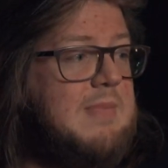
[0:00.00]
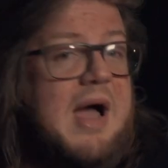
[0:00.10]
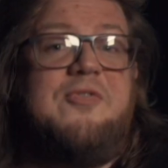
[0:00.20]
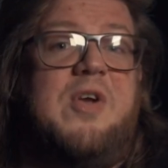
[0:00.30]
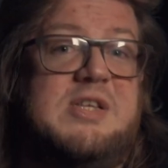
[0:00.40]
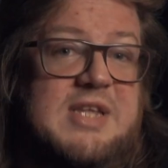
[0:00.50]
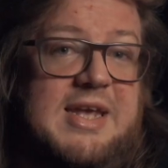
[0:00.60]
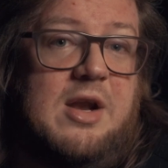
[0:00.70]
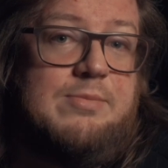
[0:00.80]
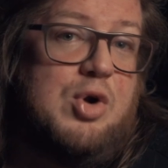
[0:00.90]
my friends that
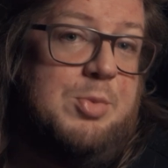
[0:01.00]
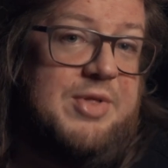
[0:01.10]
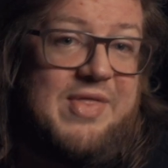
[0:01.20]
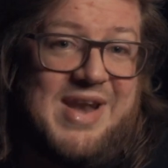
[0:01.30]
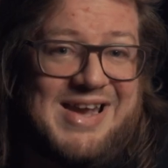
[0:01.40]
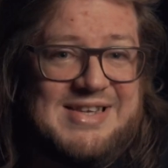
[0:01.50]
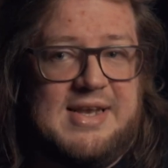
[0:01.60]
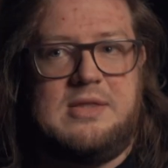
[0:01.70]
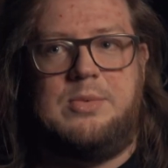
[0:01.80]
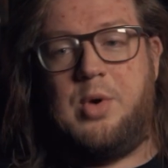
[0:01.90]
cared more about that than I
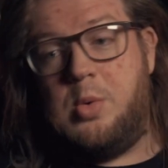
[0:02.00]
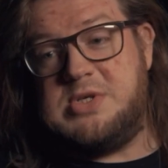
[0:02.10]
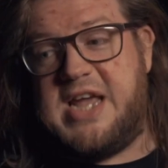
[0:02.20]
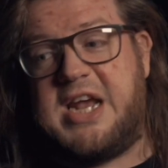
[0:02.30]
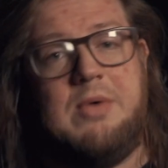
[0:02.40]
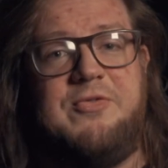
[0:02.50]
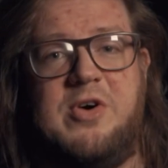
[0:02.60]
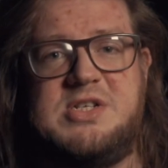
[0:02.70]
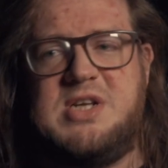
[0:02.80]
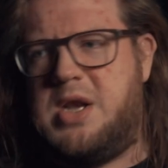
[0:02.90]
did. They're always kicking up
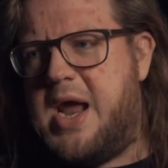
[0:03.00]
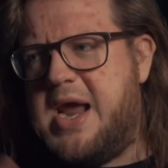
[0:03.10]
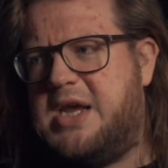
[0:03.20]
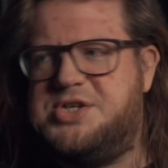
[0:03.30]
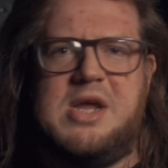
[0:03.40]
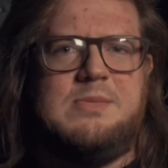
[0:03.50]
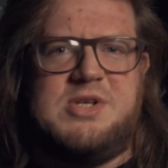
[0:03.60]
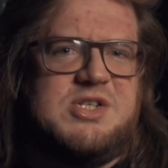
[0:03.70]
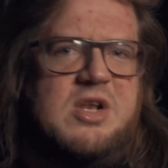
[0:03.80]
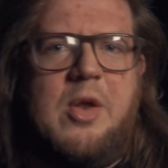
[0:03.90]
fuss saying, hey James,
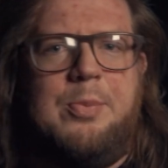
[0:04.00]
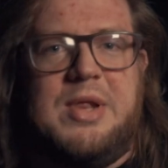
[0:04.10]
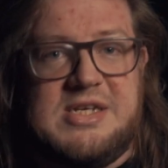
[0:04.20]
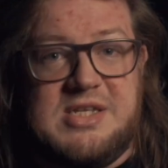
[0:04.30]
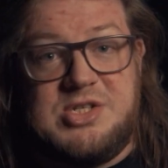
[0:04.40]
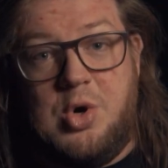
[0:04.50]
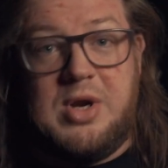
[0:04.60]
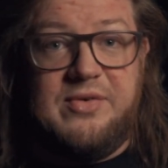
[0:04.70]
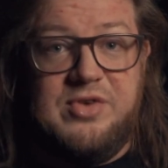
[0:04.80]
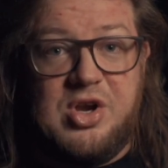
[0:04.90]
here's another place that's not
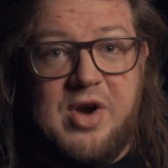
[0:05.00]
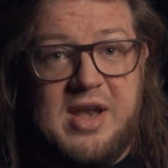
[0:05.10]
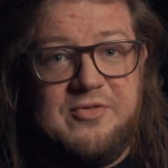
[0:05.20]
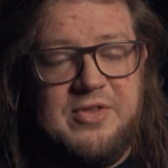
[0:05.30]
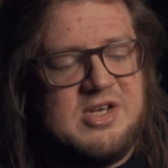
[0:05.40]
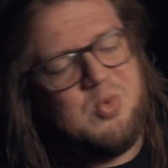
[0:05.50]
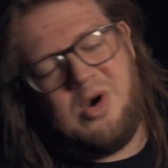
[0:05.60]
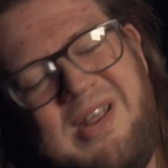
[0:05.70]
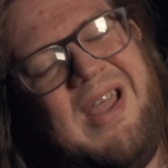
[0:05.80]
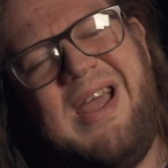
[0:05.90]
giving you credit for this
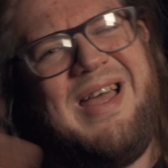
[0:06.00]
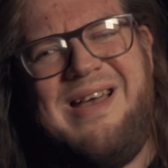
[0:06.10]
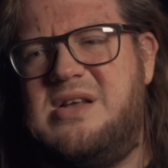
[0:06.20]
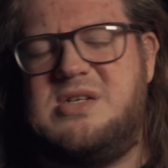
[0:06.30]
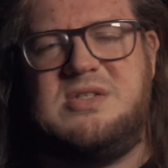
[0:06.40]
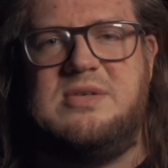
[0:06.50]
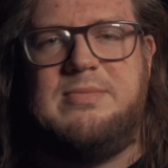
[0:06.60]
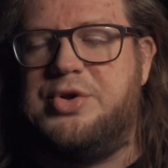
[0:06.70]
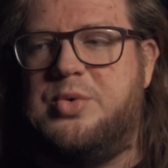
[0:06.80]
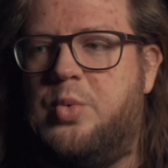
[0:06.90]
work. It's the
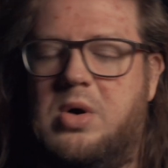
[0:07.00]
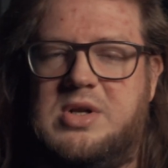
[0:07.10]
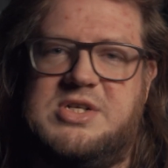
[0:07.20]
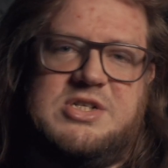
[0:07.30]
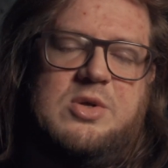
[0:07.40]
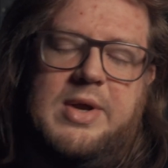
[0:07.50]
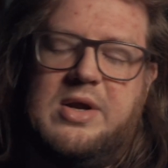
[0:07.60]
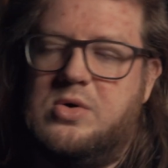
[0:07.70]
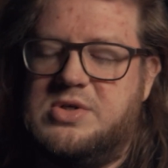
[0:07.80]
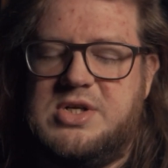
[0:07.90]
modern world, it's just the way
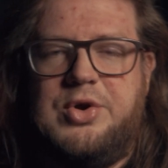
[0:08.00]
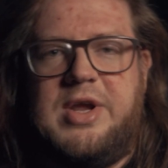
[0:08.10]
it goes, who